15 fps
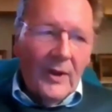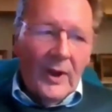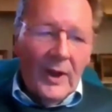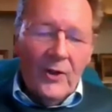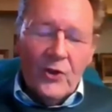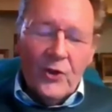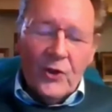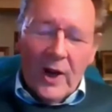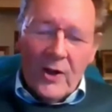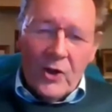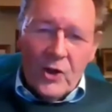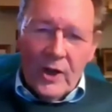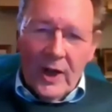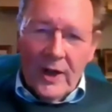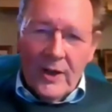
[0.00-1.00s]

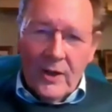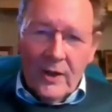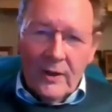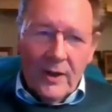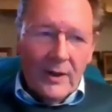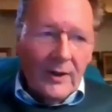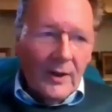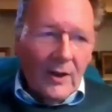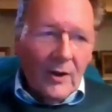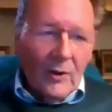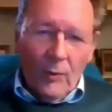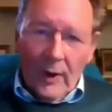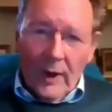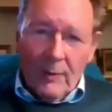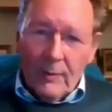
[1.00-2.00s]
instantiated than,
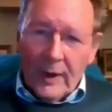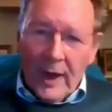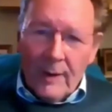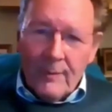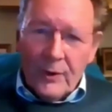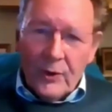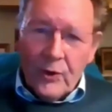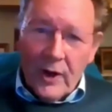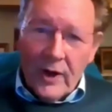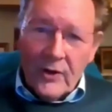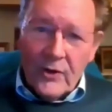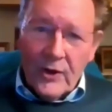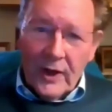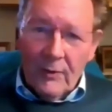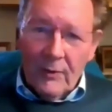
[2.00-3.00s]
it became a
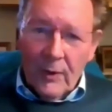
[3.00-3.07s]
trinity.